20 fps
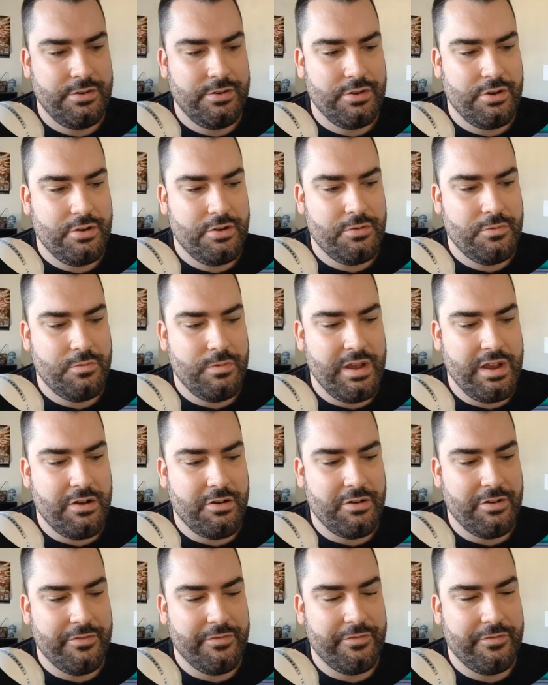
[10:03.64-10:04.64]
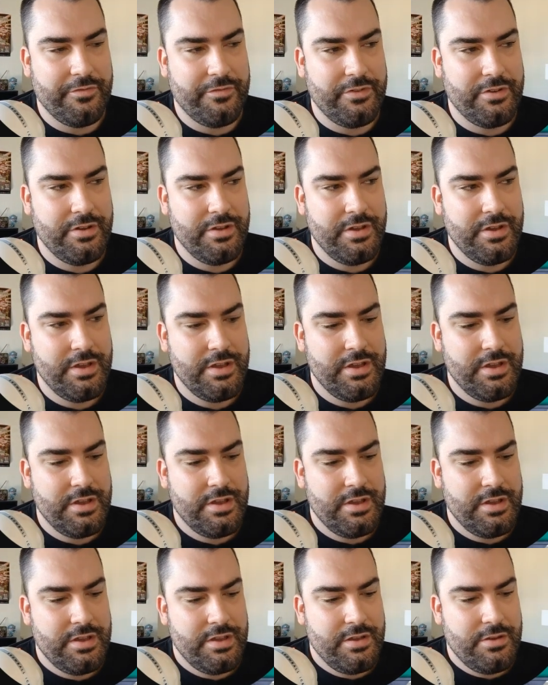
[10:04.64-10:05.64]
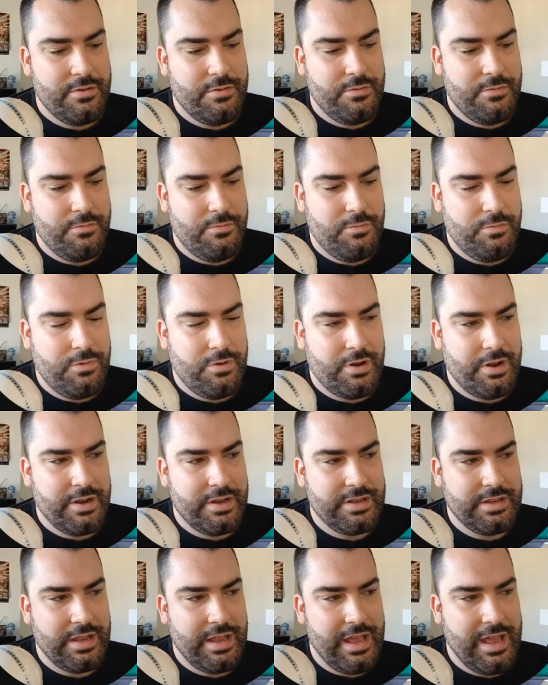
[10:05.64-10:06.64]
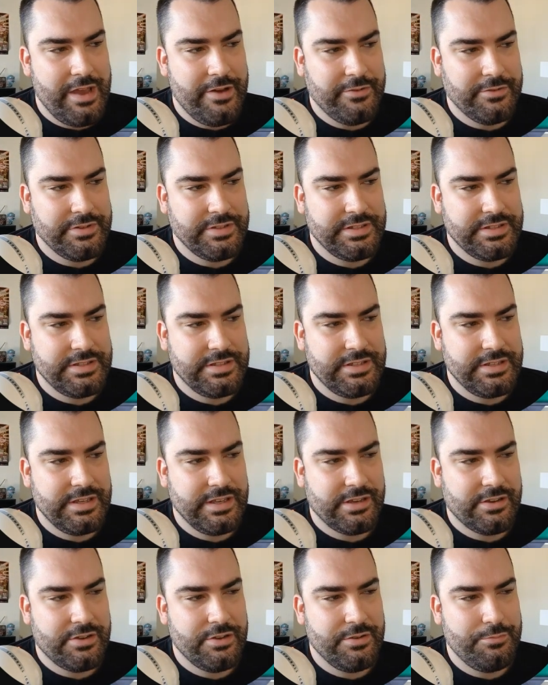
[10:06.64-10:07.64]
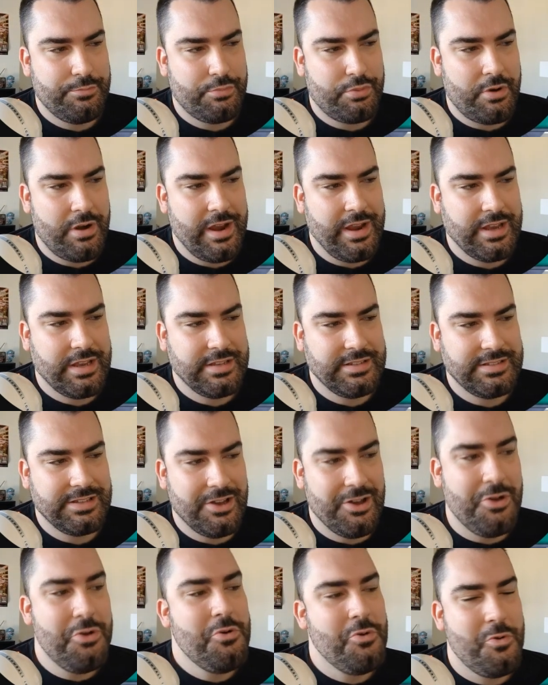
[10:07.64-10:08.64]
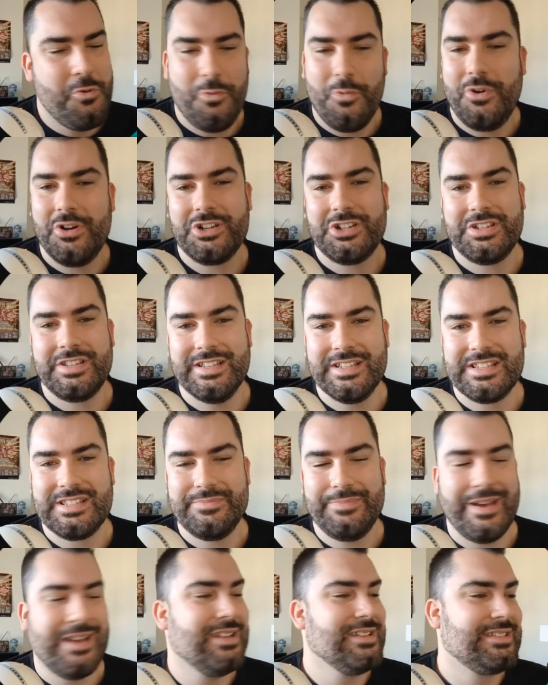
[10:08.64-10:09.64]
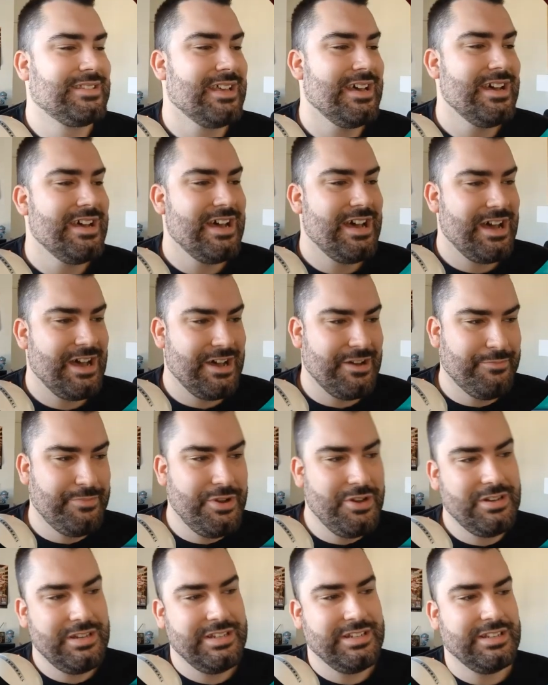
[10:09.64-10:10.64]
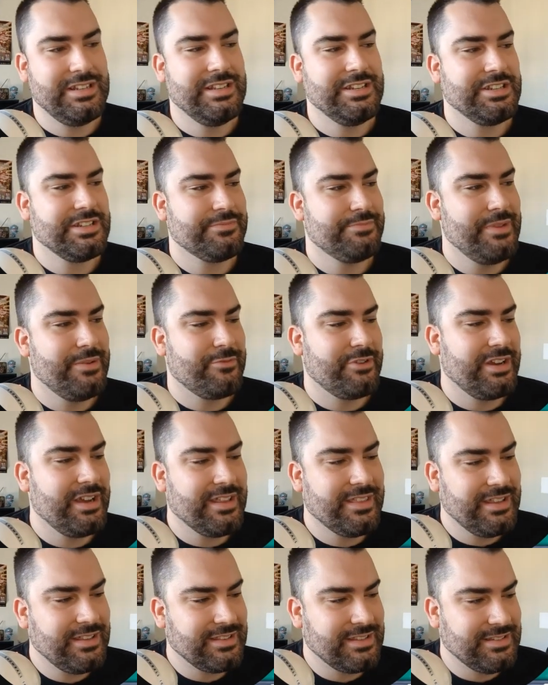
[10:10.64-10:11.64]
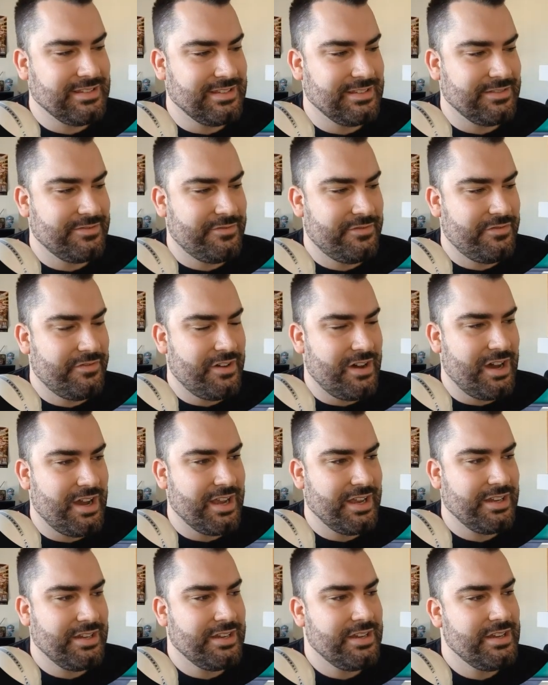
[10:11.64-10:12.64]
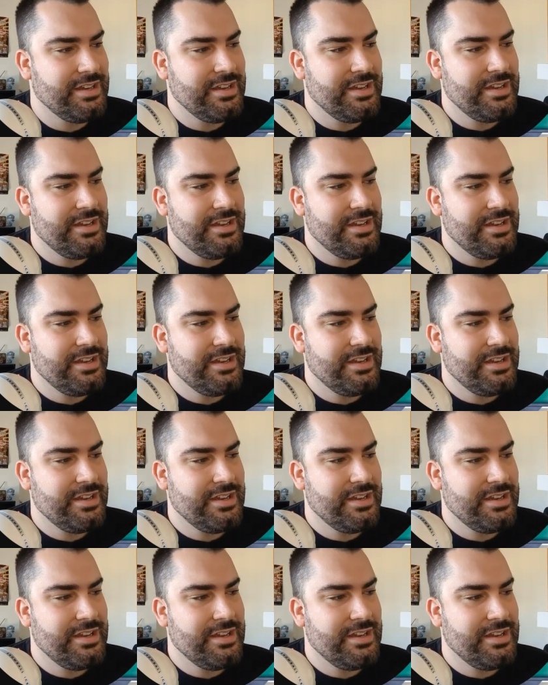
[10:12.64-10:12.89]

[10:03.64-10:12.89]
not aware of what else it could break, so watch this space. Pearly Delicious Memory, I think this is fine,